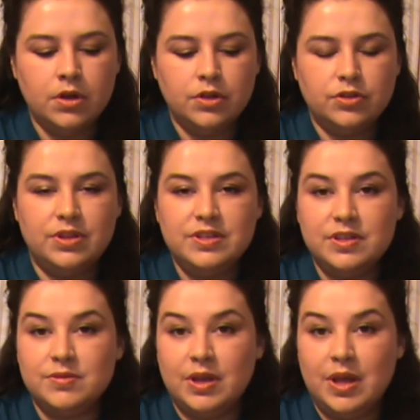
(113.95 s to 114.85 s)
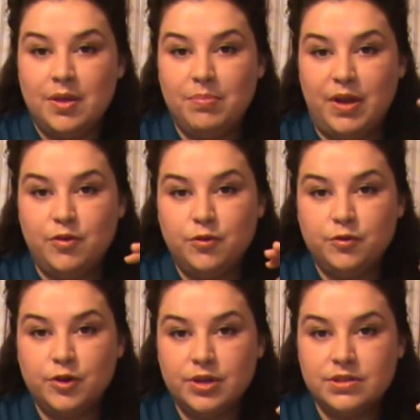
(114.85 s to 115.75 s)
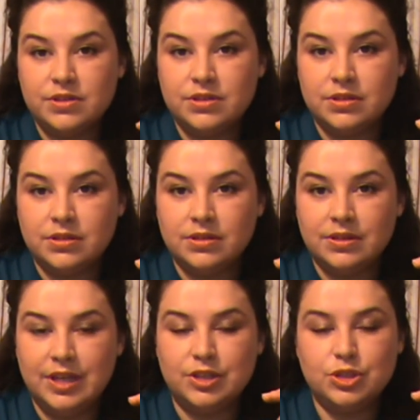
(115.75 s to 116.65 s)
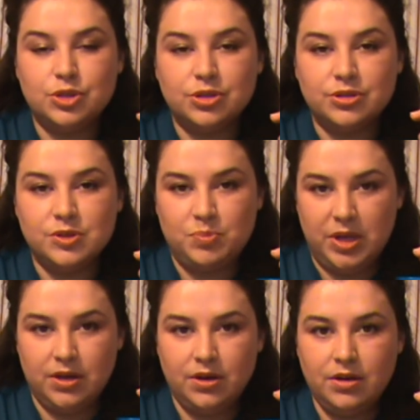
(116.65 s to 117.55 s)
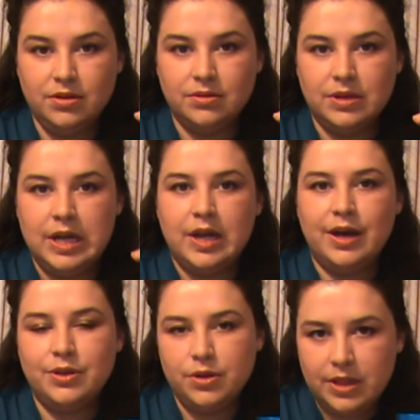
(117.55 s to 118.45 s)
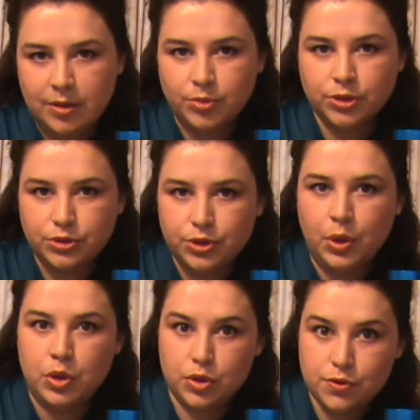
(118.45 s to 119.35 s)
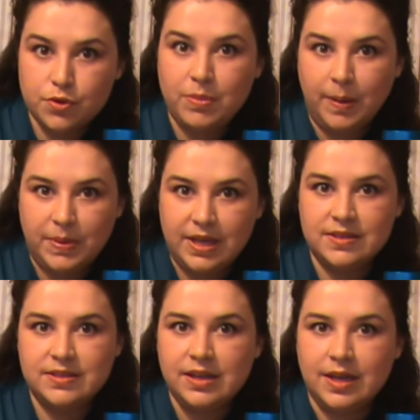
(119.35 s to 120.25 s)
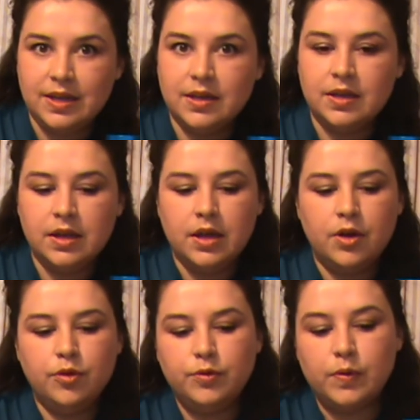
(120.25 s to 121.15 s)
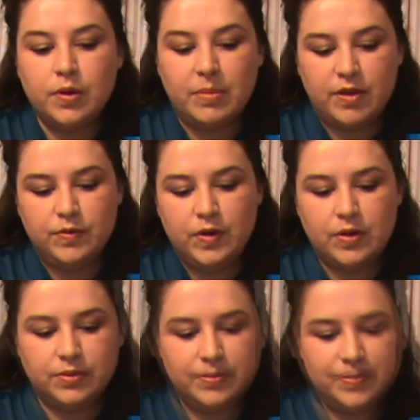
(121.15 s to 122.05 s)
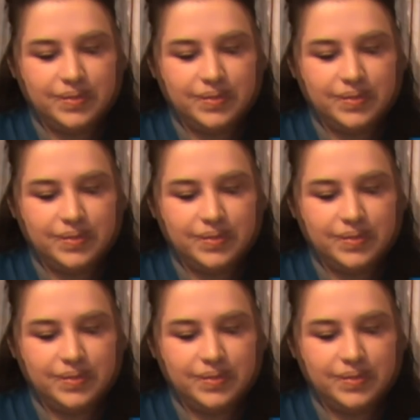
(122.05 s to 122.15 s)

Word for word: So this is my first external speaker other than Bluetooth through my P C for my phone.